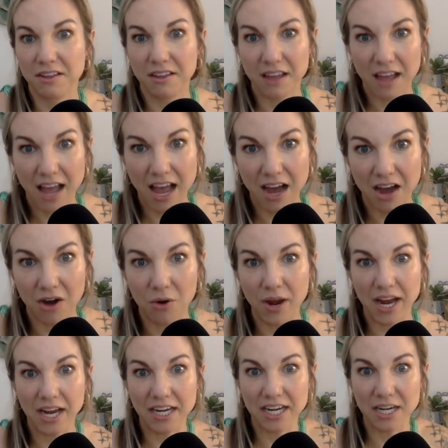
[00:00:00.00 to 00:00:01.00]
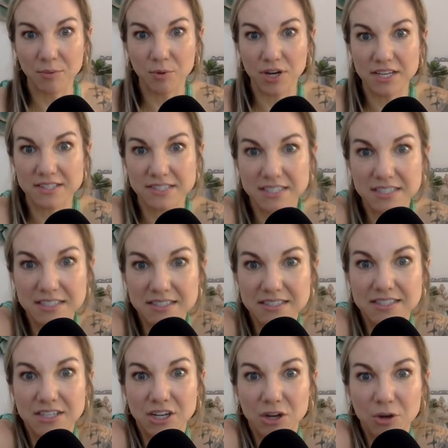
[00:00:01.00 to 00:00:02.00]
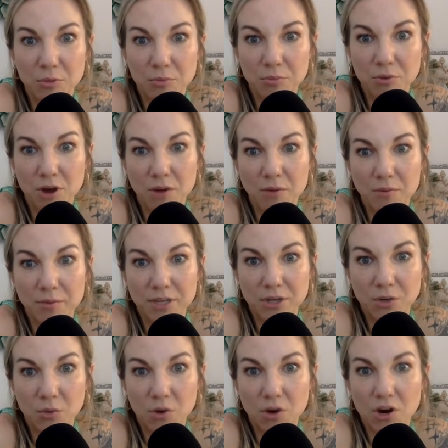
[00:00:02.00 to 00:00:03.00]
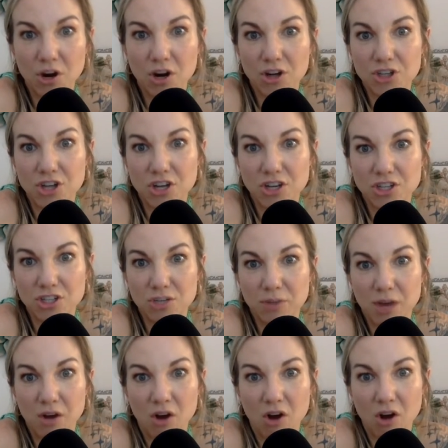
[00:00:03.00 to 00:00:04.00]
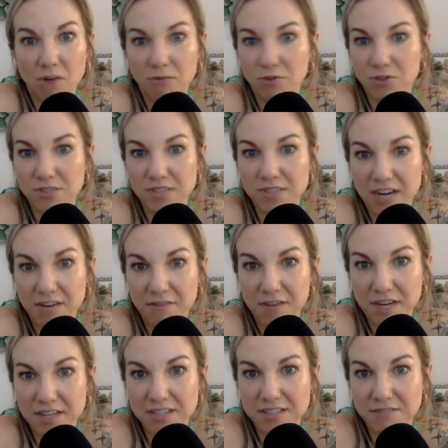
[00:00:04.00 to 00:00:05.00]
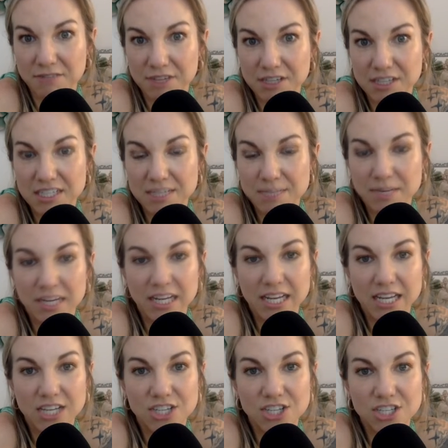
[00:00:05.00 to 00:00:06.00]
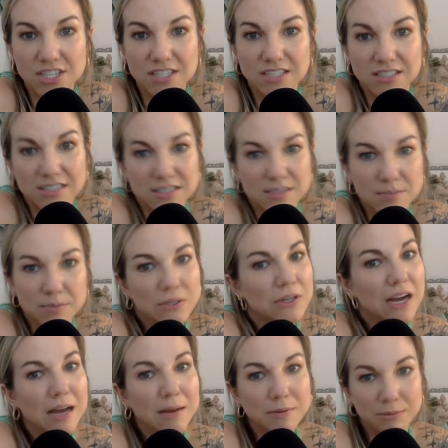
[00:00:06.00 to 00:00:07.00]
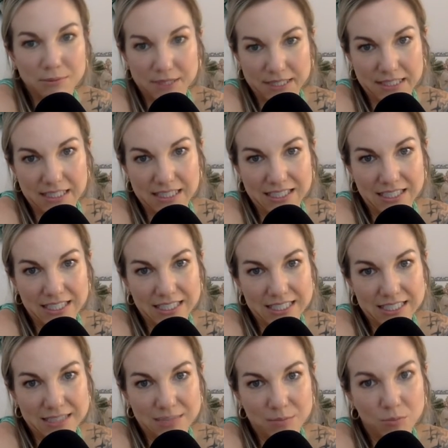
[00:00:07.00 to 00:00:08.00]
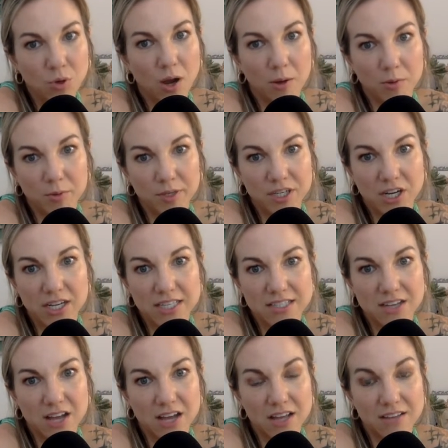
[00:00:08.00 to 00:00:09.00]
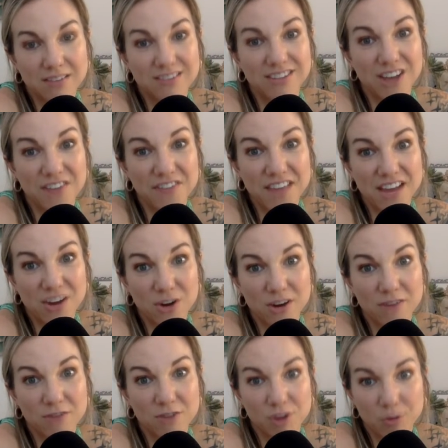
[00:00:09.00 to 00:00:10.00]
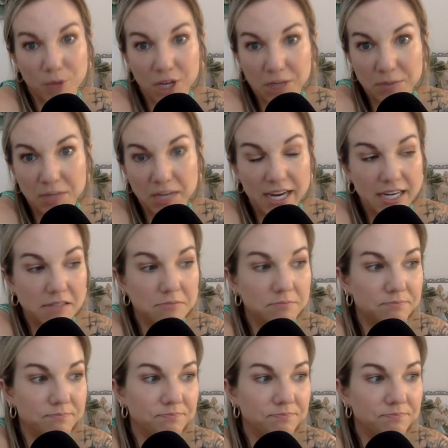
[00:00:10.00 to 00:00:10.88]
how antidepressants, probably don't work, or talk to you about harmful side effects of various medications? Probably not. It's not that great for their bottom line.